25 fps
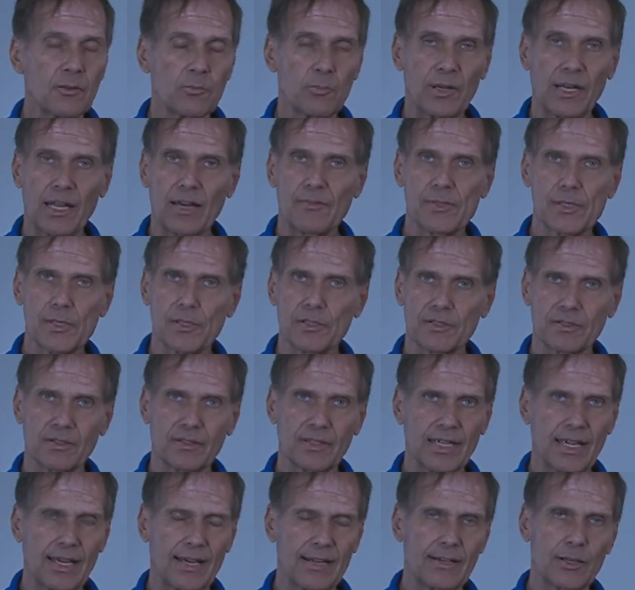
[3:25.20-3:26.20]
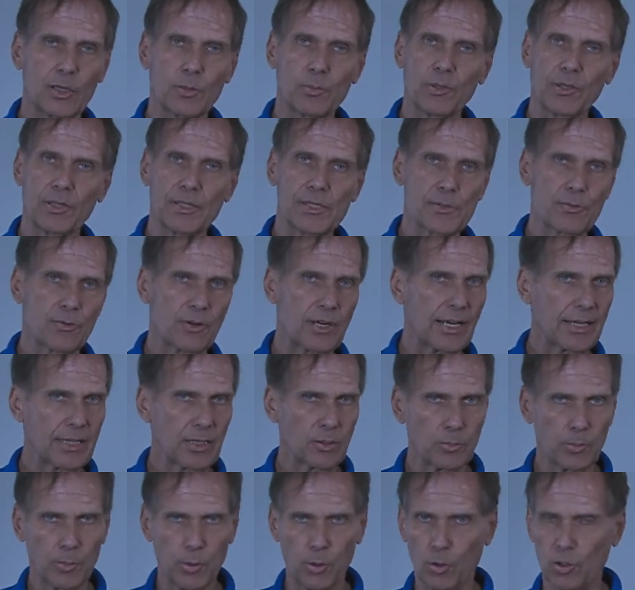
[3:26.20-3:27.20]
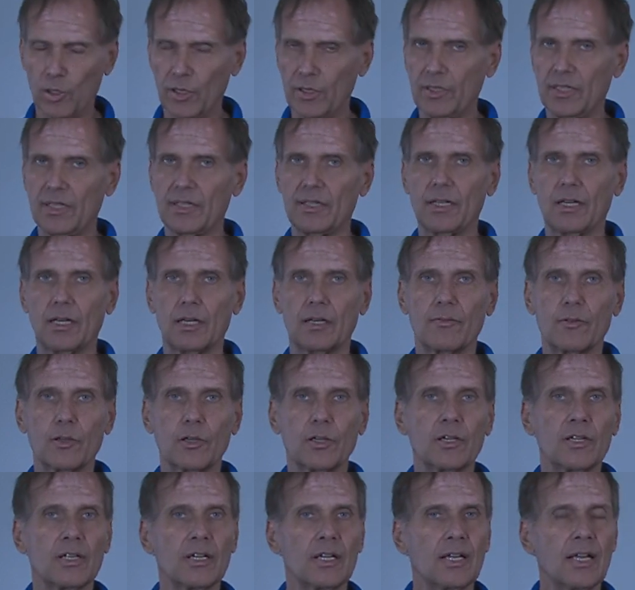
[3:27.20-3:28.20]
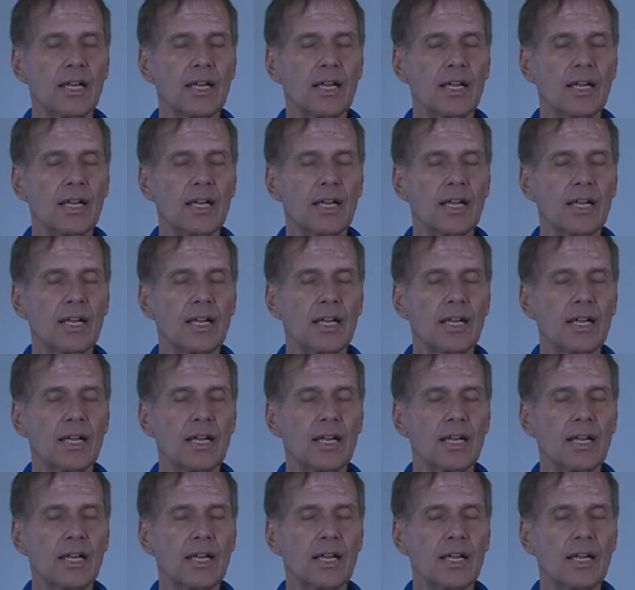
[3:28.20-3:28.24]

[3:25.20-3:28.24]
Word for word: but I've certainly had airplanes where I can pull it into hover